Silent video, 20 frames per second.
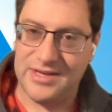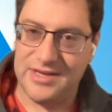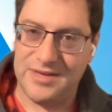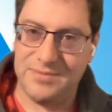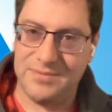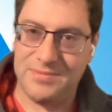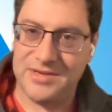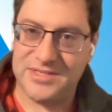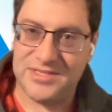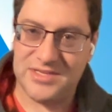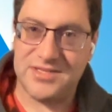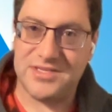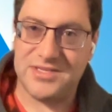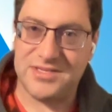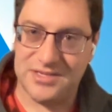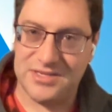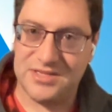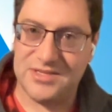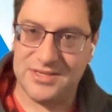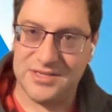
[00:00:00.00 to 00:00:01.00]
it means it's
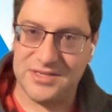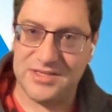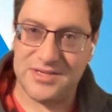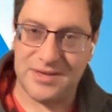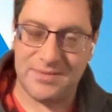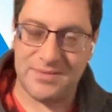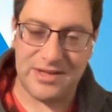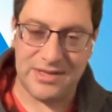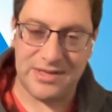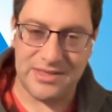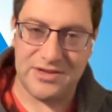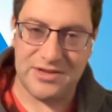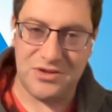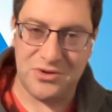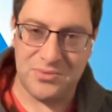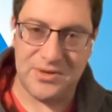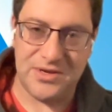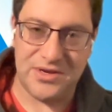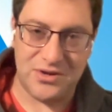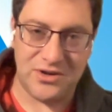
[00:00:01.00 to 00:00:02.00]
something that
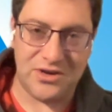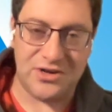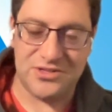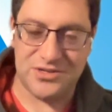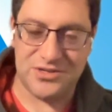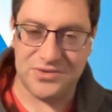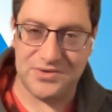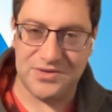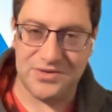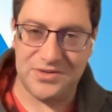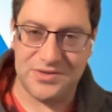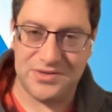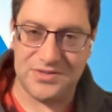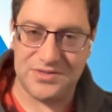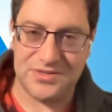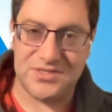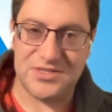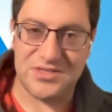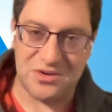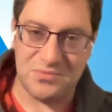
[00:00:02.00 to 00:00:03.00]
you're being called to and you
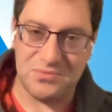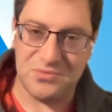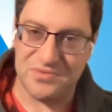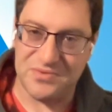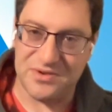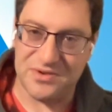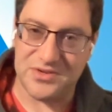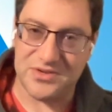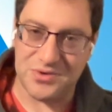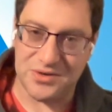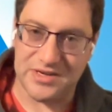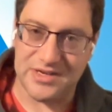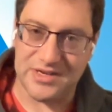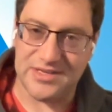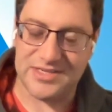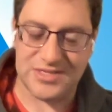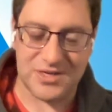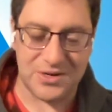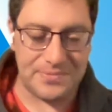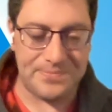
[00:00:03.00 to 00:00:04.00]
can start moving toward
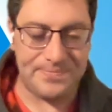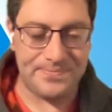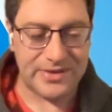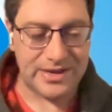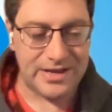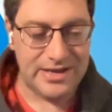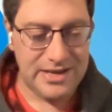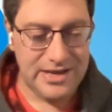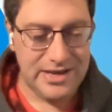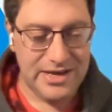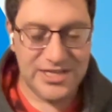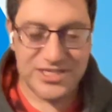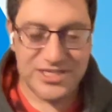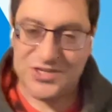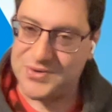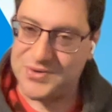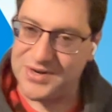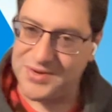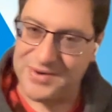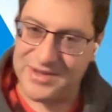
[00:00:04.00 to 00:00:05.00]
it so
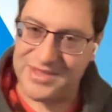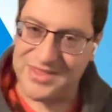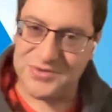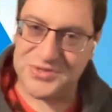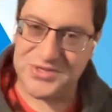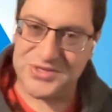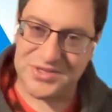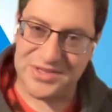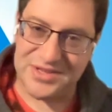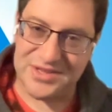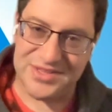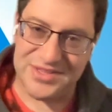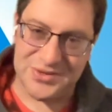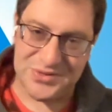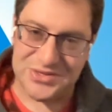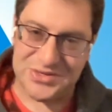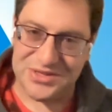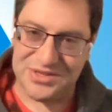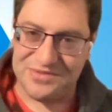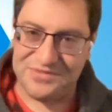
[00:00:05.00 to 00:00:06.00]
so anyway those are the
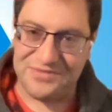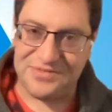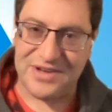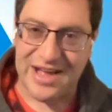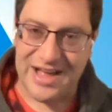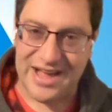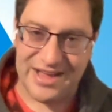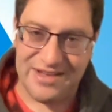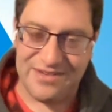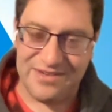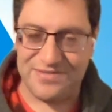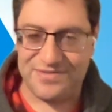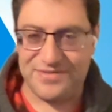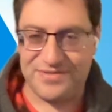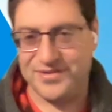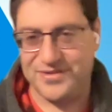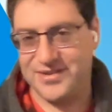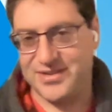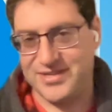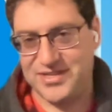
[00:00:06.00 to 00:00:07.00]
those are the five
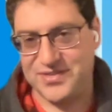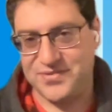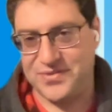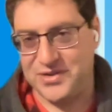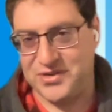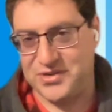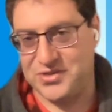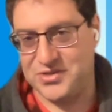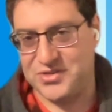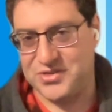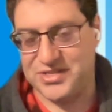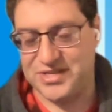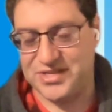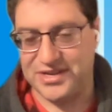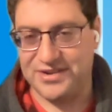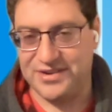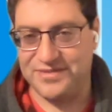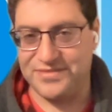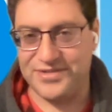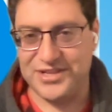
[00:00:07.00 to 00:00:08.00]
spheres
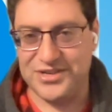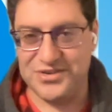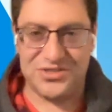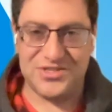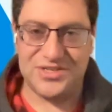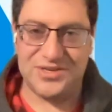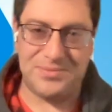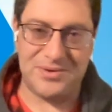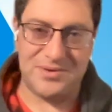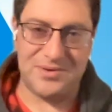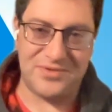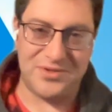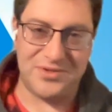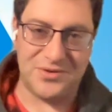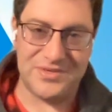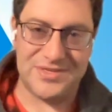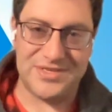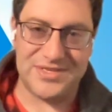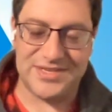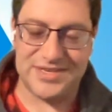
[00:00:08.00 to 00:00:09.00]
of leadership
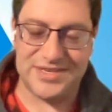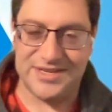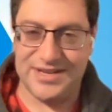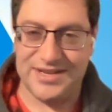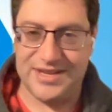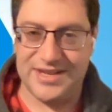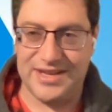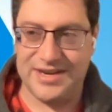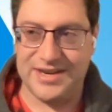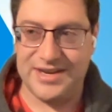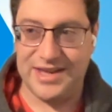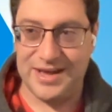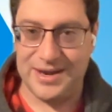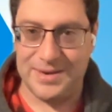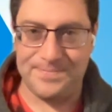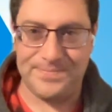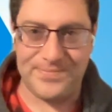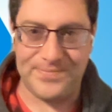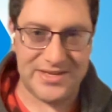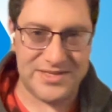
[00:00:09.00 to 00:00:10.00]
influence and
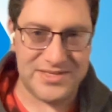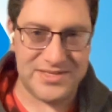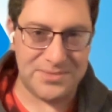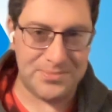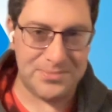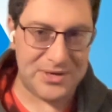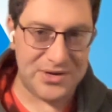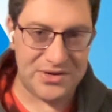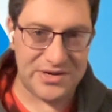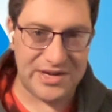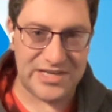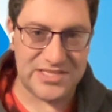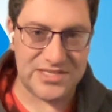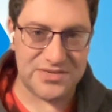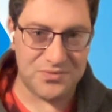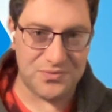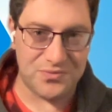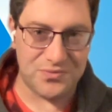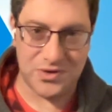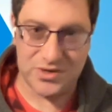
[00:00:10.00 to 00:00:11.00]
again it's the paradox
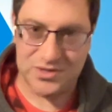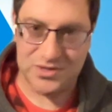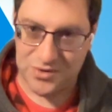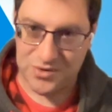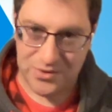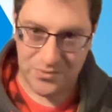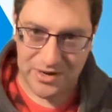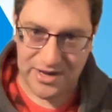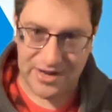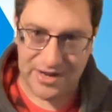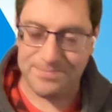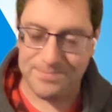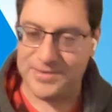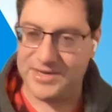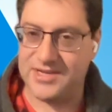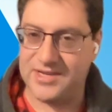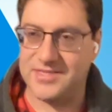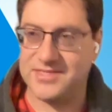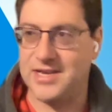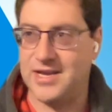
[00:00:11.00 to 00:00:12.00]
of what do i want
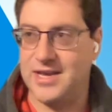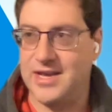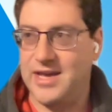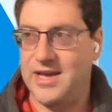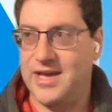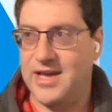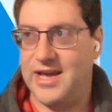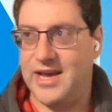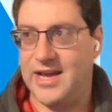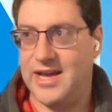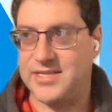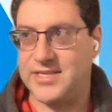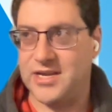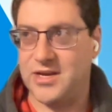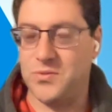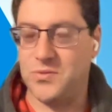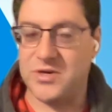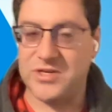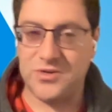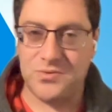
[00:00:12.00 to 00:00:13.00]
because
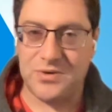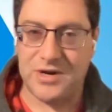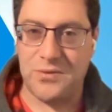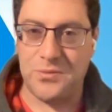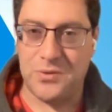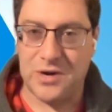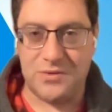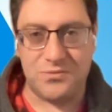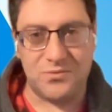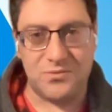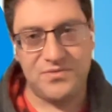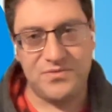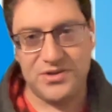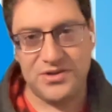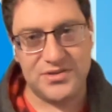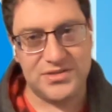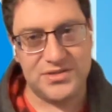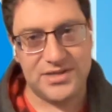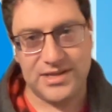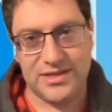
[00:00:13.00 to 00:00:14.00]
asking what do i want
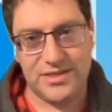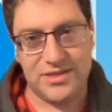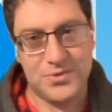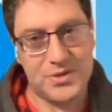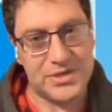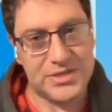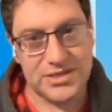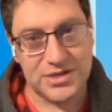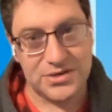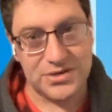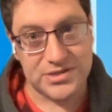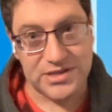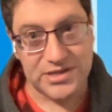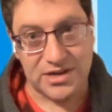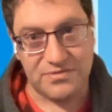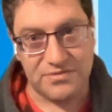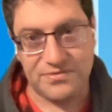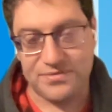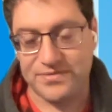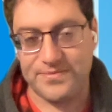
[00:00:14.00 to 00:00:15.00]
reveals that there is no
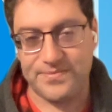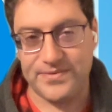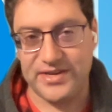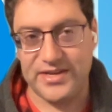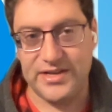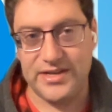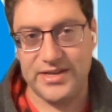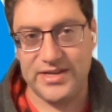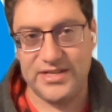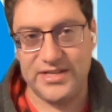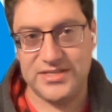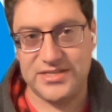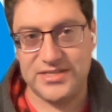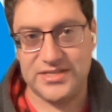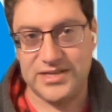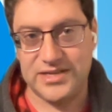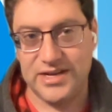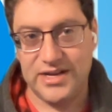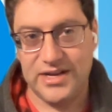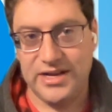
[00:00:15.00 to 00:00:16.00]
self
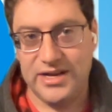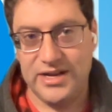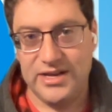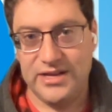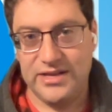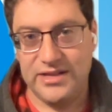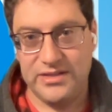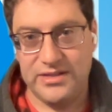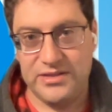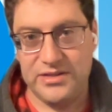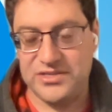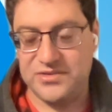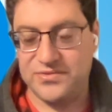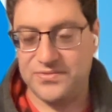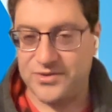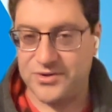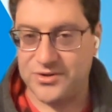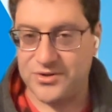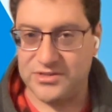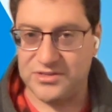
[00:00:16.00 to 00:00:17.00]
it's these
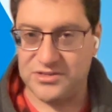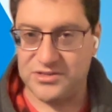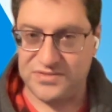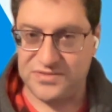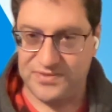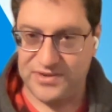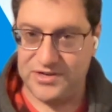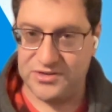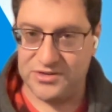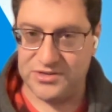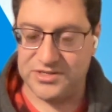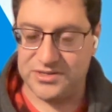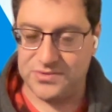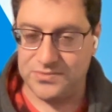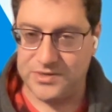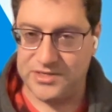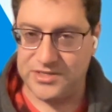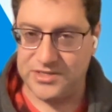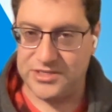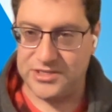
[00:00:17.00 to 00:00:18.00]
four other spheres in
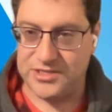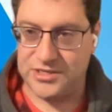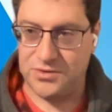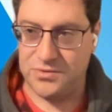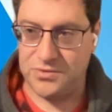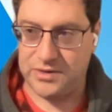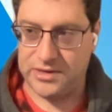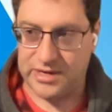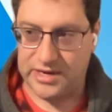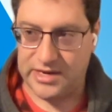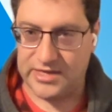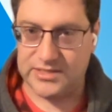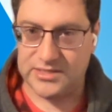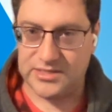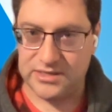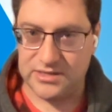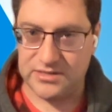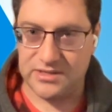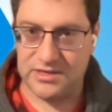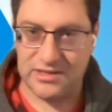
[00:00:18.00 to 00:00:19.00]
which you
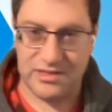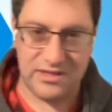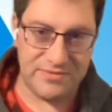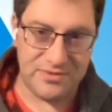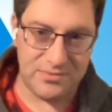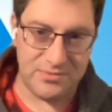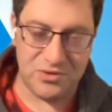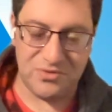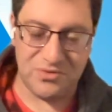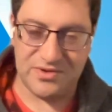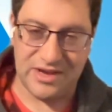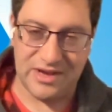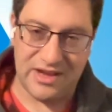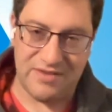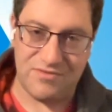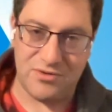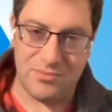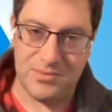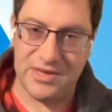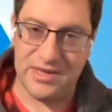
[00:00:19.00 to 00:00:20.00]
constantly live and move and
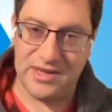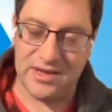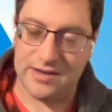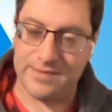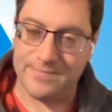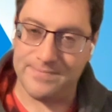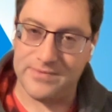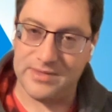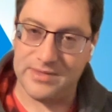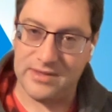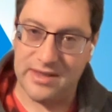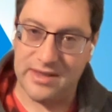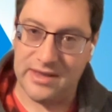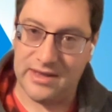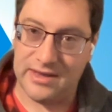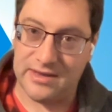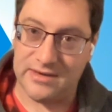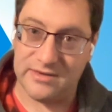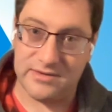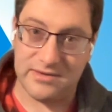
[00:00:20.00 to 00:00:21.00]
have your being
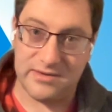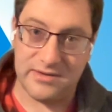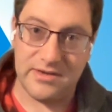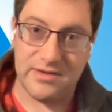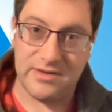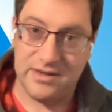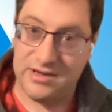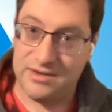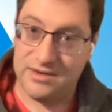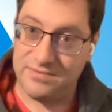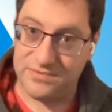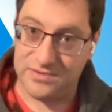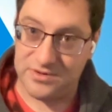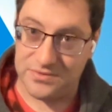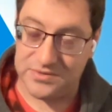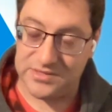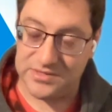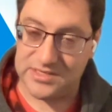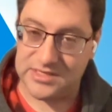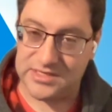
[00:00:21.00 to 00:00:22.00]
and
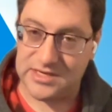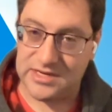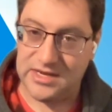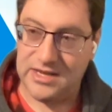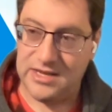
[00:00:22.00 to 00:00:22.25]
influence